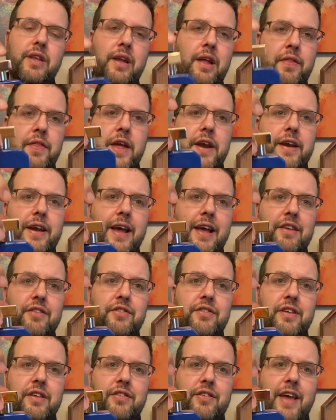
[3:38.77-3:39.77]
it
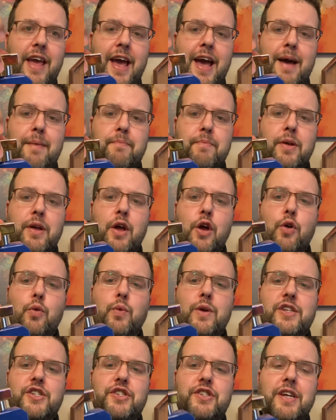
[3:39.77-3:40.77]
has this cap,
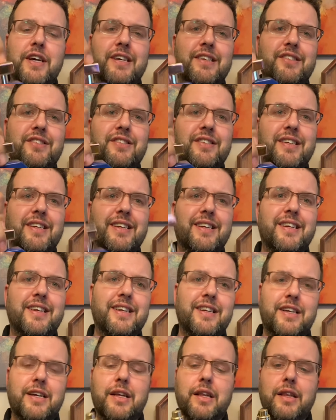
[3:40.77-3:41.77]
which does
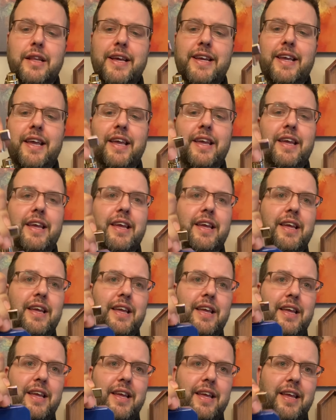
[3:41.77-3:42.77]
click
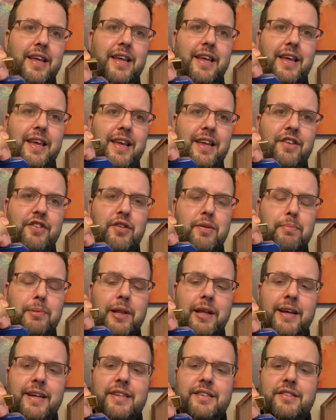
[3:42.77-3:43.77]
into
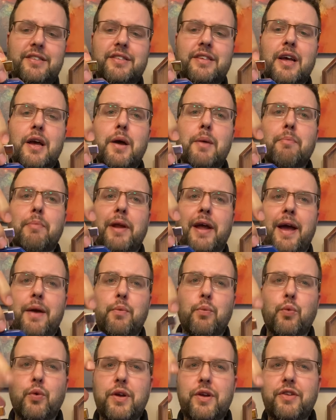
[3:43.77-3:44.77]
place, but I
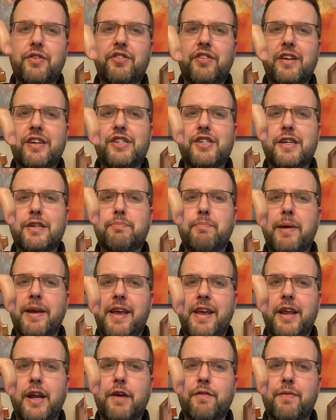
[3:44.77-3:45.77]
wouldn't suggest
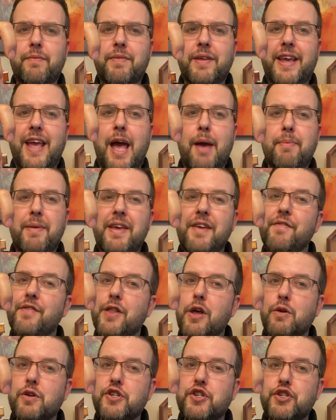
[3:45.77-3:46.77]
picking it up from the cap, even
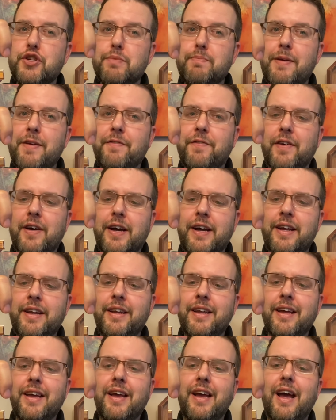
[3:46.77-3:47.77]
though it should be fine.
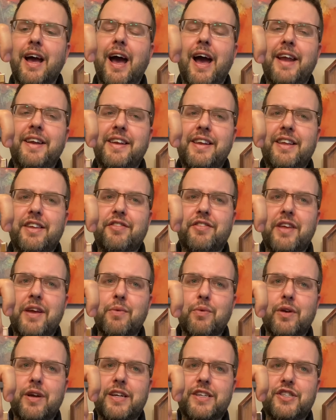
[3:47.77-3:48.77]
I did this thing
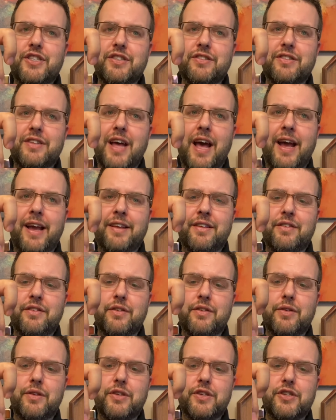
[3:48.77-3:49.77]
where I
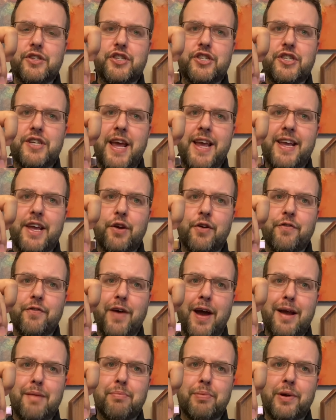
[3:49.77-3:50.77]
shake it or
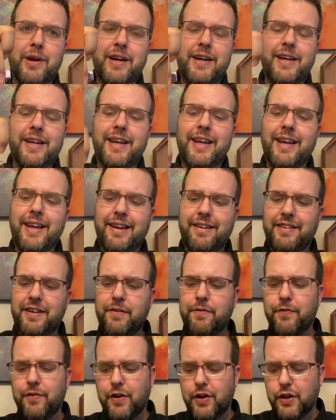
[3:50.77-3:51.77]
vibrate it and it
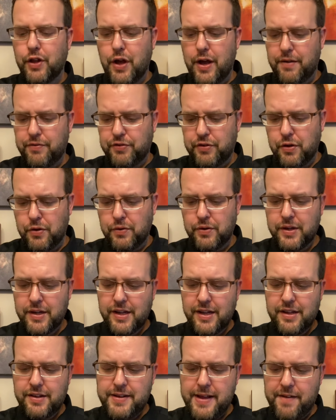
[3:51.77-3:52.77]
did fall off. So
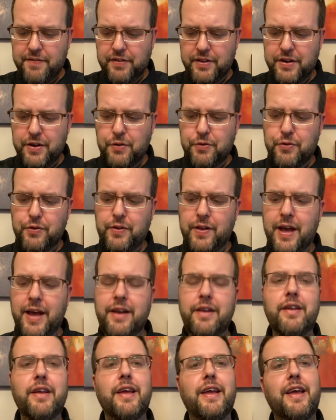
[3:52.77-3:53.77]
definitely don't do
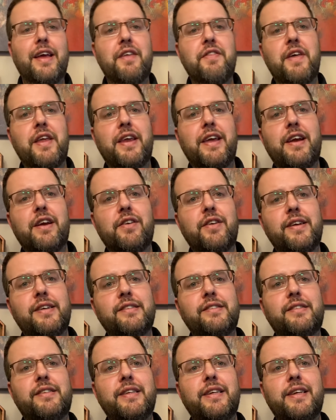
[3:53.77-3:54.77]
that. And then here
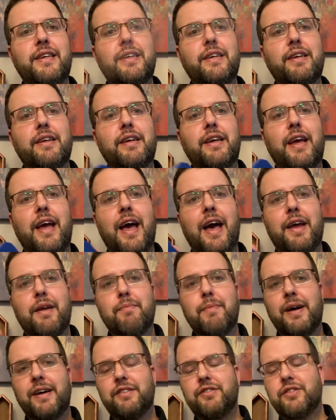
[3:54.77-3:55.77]
is the
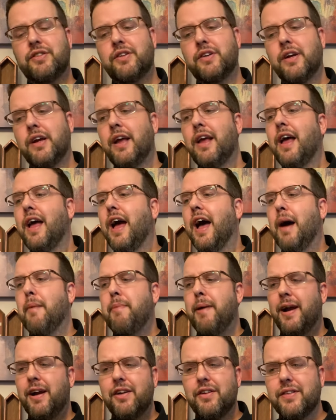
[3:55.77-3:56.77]
atomizer.
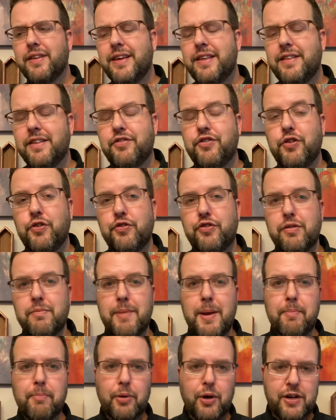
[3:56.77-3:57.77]
Apparently this used to
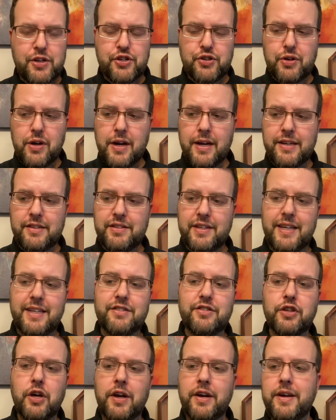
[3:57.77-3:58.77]
be pressurized.
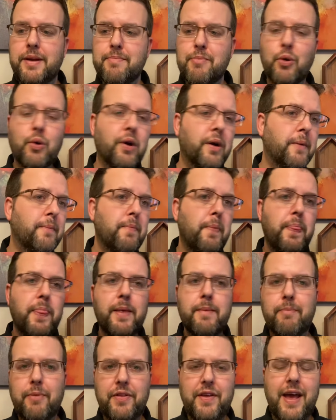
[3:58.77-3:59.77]
It's not anymore.
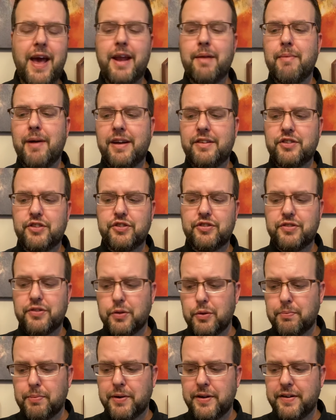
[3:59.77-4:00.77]
But the atomizer is
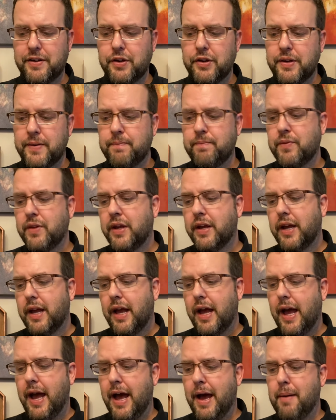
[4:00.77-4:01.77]
still pretty good.
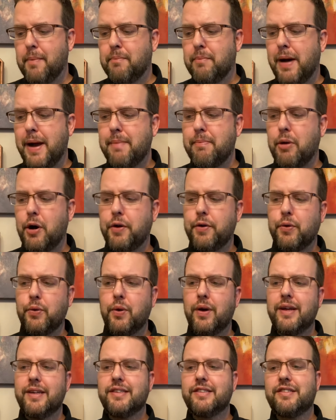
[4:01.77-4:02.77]
My
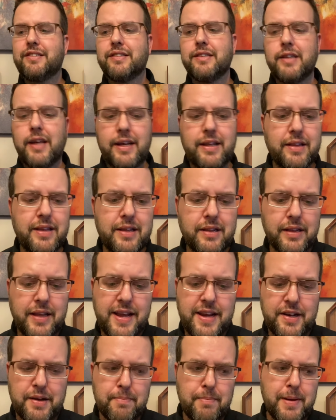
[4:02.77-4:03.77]
bottle slightly
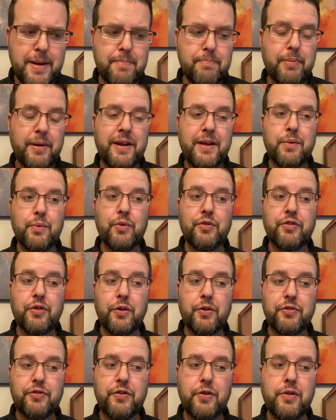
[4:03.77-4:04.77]
leaked a bit, but it was
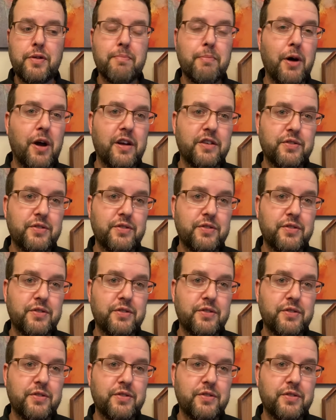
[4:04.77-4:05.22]
also the box